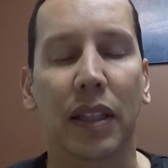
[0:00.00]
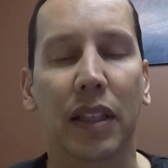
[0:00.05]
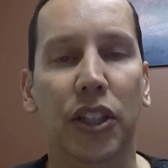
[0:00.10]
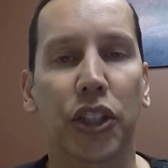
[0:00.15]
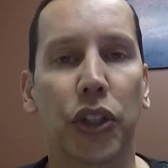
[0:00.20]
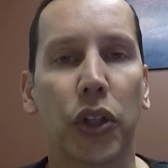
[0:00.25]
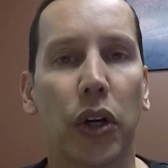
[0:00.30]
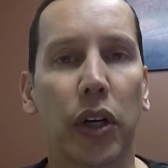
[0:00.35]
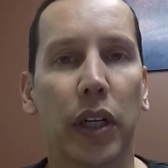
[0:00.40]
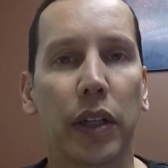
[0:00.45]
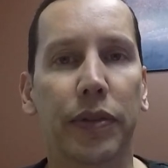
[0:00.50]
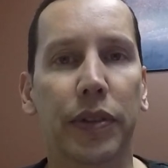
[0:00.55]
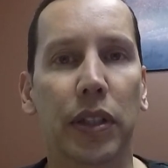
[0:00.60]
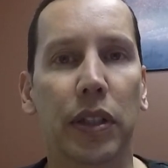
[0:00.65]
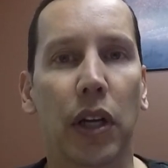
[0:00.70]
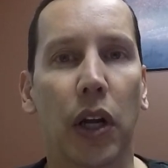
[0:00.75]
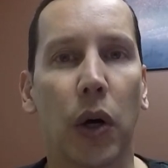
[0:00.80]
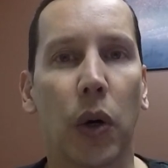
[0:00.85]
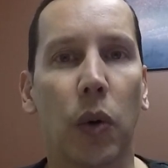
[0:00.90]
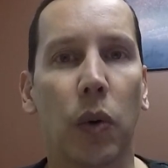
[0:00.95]
start off
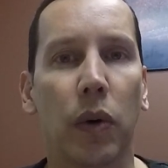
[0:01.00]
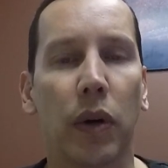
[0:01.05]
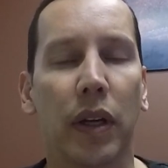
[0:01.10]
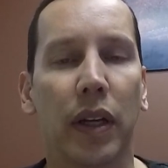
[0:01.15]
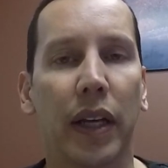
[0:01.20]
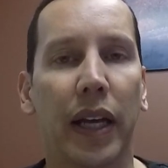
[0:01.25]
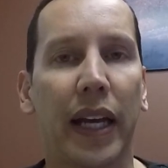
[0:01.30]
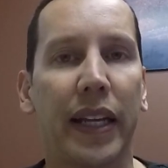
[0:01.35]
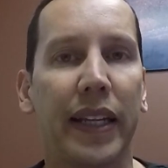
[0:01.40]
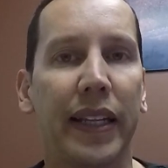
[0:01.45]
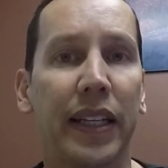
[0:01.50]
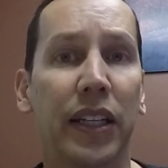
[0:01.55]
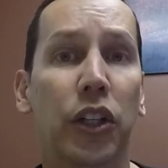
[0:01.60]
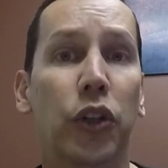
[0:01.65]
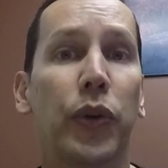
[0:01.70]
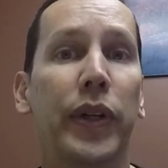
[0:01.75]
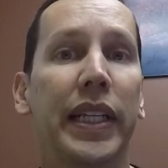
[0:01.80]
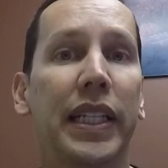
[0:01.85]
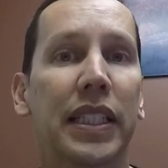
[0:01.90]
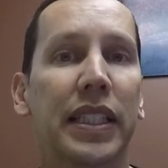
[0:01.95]
slow and
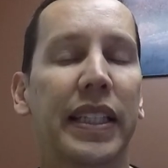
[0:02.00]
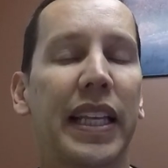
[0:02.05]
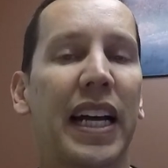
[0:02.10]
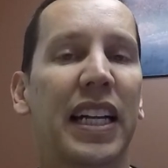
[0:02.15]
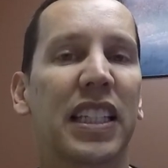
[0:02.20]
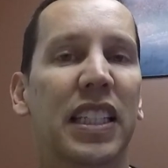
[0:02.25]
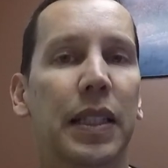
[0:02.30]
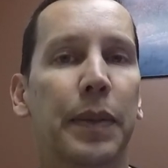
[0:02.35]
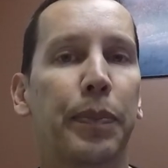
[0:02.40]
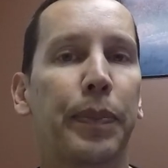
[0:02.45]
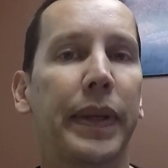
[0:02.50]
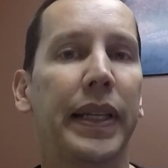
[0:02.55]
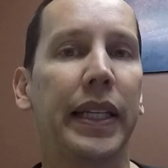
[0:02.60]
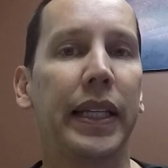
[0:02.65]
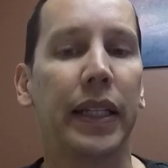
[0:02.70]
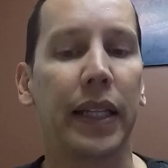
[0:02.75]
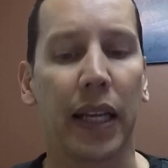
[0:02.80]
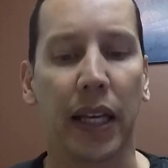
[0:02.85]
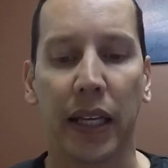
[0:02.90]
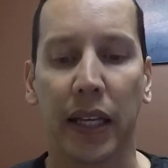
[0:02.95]
increase that
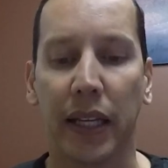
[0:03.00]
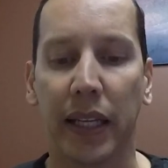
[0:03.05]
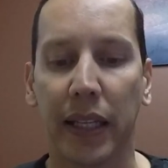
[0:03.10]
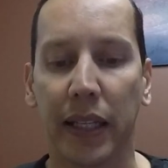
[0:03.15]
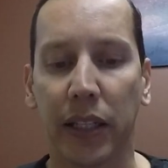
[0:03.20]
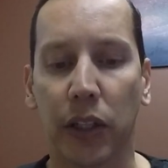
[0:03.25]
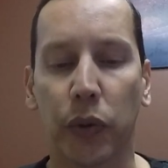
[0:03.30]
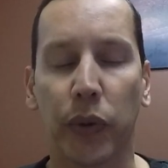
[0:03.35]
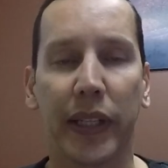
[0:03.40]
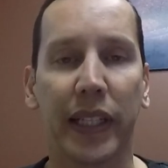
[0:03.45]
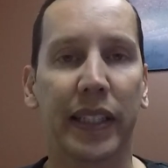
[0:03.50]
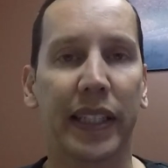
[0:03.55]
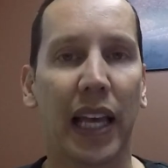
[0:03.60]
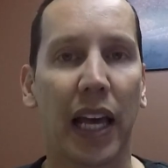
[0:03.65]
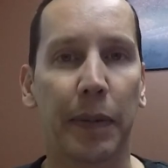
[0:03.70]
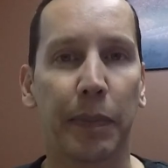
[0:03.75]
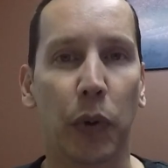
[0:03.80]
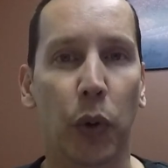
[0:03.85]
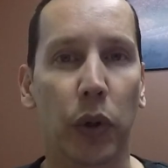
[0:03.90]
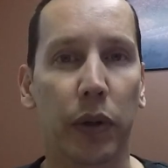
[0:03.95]
speed, increase
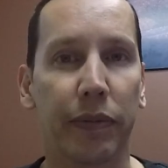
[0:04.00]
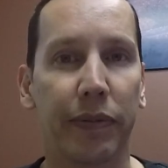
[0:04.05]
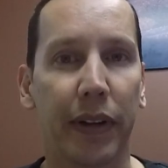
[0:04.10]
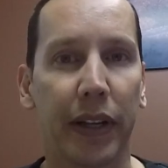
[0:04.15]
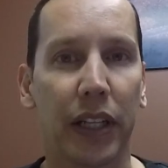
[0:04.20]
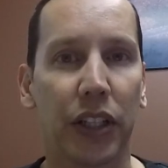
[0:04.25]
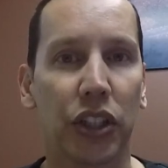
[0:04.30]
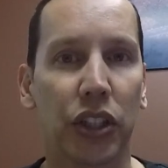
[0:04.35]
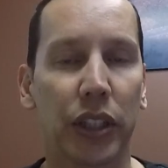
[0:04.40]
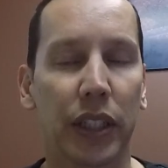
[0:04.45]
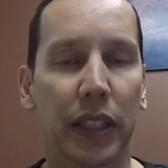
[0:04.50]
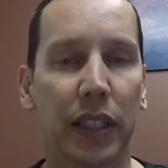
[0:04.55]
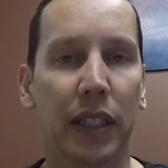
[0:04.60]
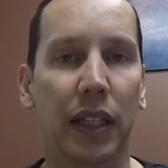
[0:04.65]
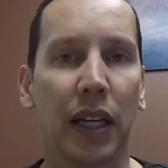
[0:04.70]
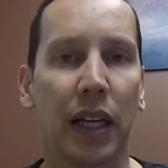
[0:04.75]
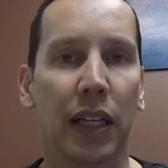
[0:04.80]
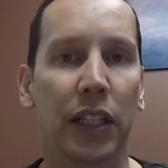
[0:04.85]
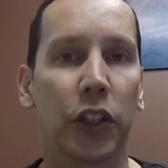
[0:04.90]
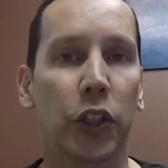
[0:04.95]
that
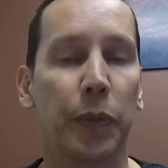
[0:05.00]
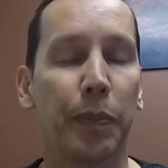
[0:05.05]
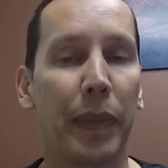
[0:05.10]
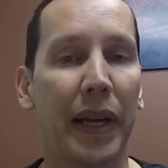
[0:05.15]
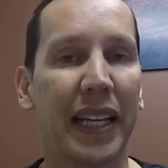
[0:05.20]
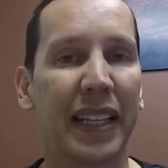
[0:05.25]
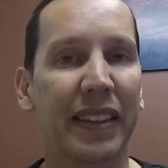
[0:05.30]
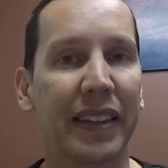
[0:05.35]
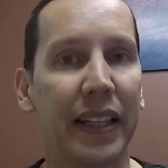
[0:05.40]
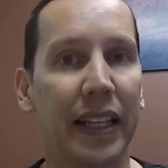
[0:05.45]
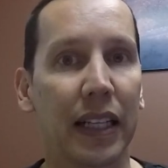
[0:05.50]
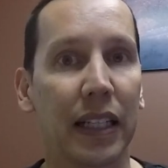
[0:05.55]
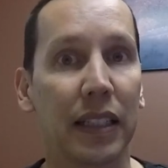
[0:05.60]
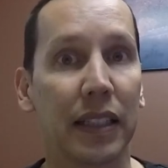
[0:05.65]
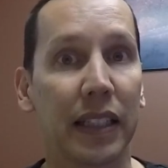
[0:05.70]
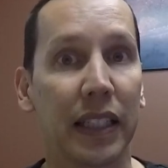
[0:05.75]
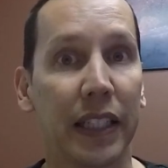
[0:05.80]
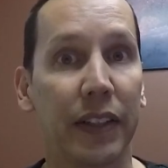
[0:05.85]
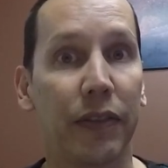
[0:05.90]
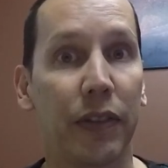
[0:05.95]
motivation to make
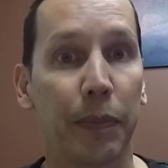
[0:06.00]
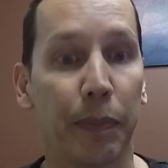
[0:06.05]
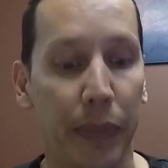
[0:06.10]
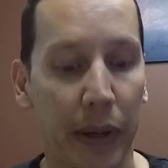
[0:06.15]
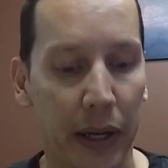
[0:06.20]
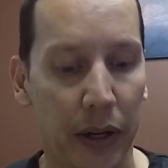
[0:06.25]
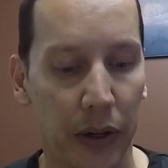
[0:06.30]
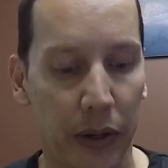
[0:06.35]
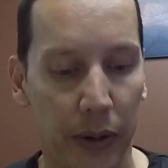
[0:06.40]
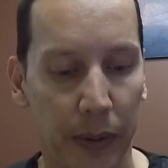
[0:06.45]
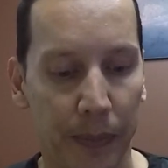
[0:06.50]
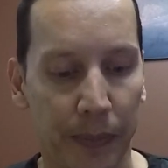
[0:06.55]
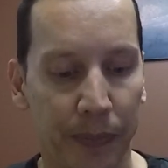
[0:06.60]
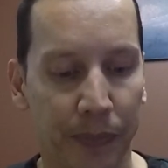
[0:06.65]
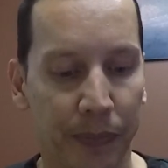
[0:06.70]
things even better.